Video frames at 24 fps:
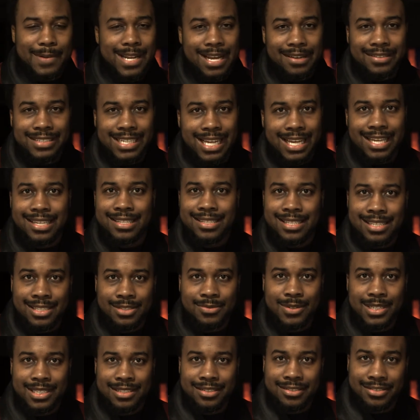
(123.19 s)
And I was like, is
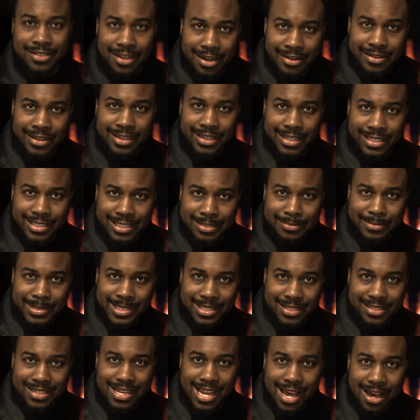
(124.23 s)
this what journalism
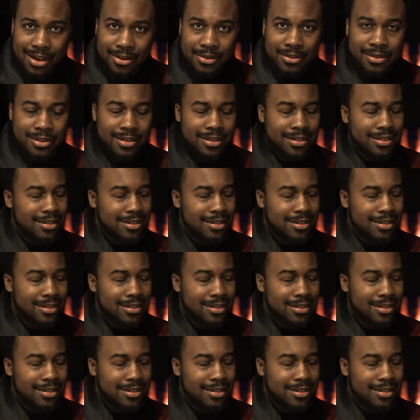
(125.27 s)
is now?